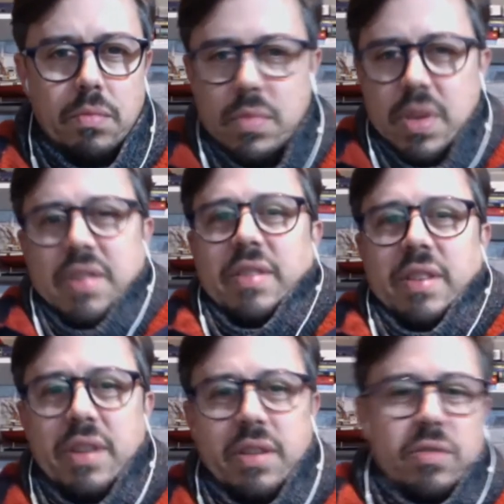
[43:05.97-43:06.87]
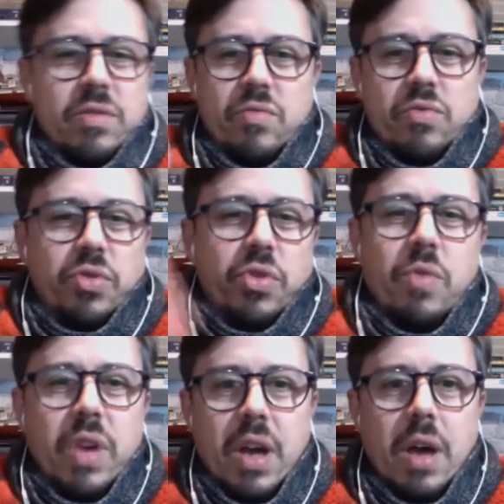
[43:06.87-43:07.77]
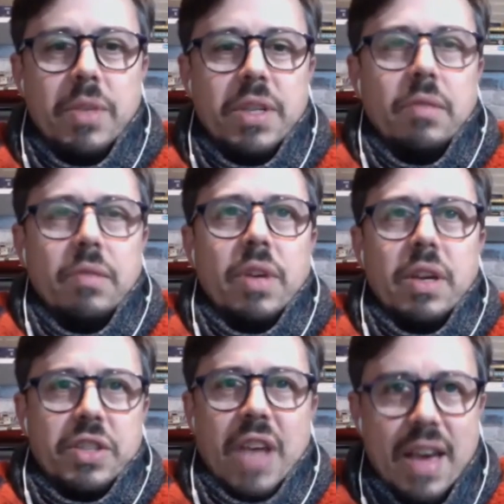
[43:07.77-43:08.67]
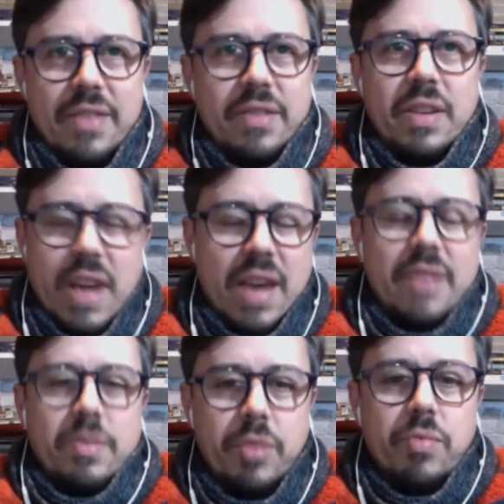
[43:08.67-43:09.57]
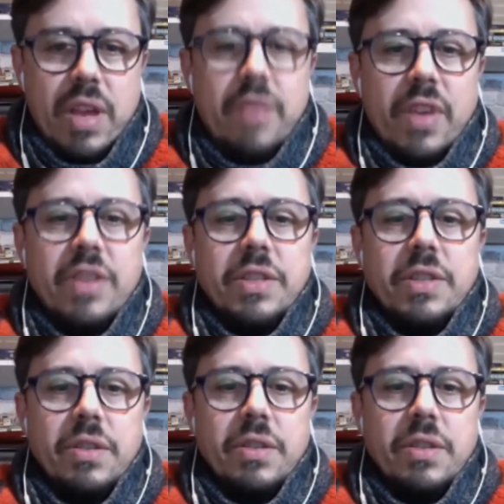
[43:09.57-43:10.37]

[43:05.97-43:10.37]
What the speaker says: Innocently, a throwaway comment. It has to be reinvented.